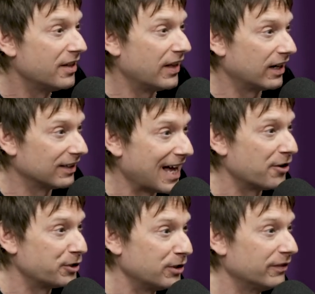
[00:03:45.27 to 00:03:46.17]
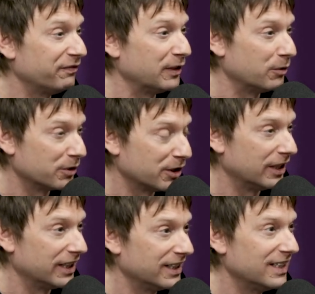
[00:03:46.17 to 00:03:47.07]
that allows you to feel
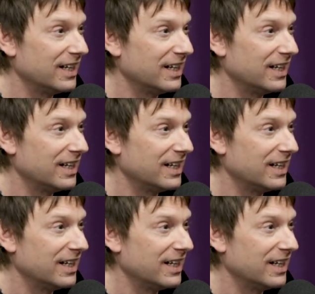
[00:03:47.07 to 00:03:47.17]
good?